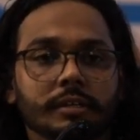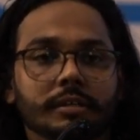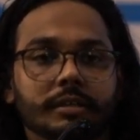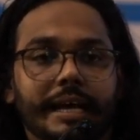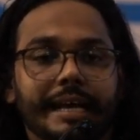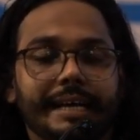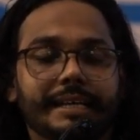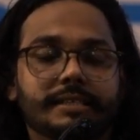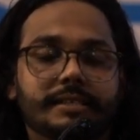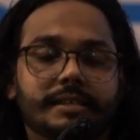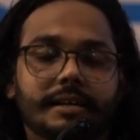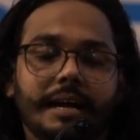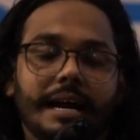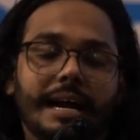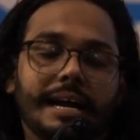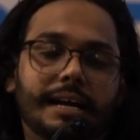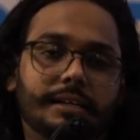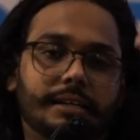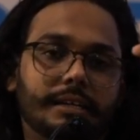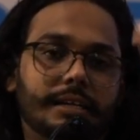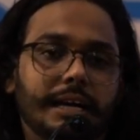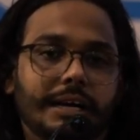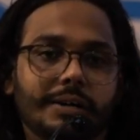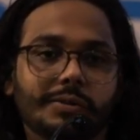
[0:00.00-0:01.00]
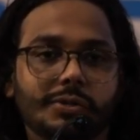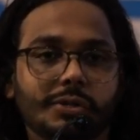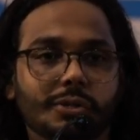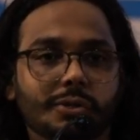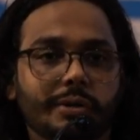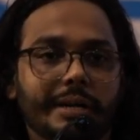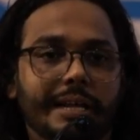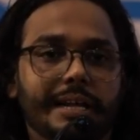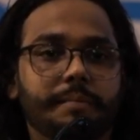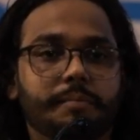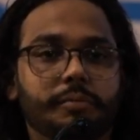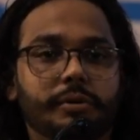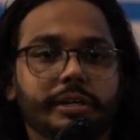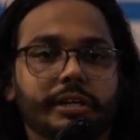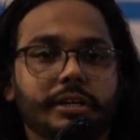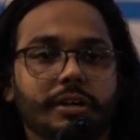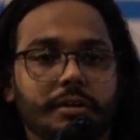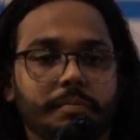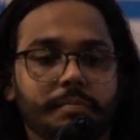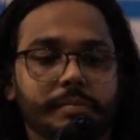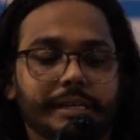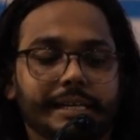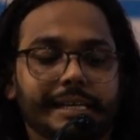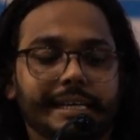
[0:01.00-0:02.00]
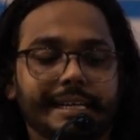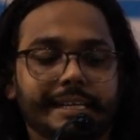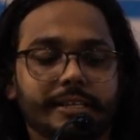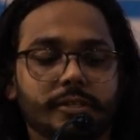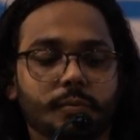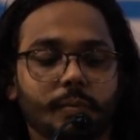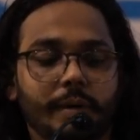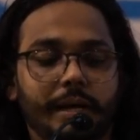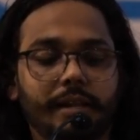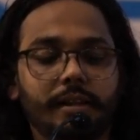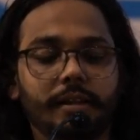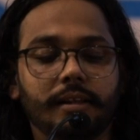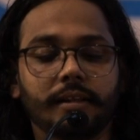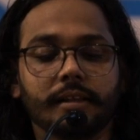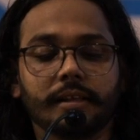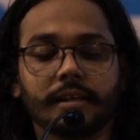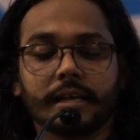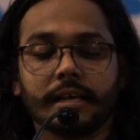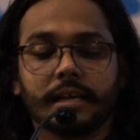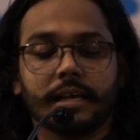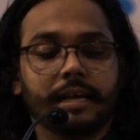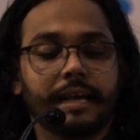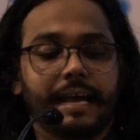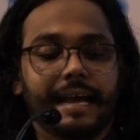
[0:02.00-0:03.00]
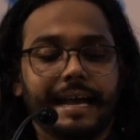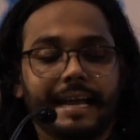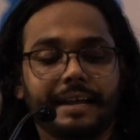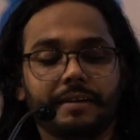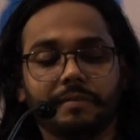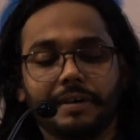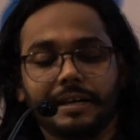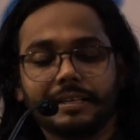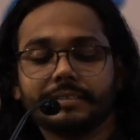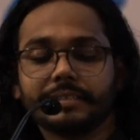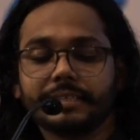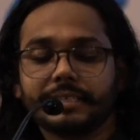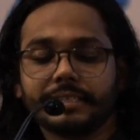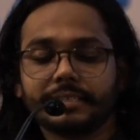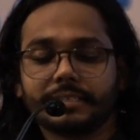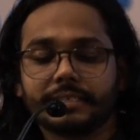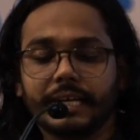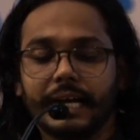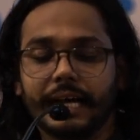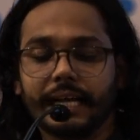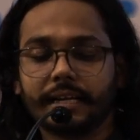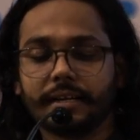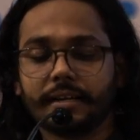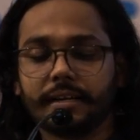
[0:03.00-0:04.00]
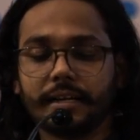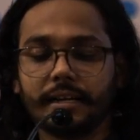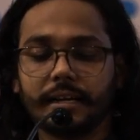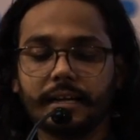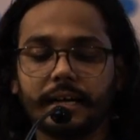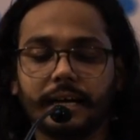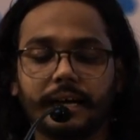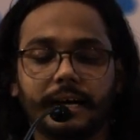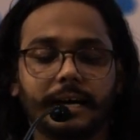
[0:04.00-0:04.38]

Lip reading: extract, download, and put it on bucket as well. And once it is done,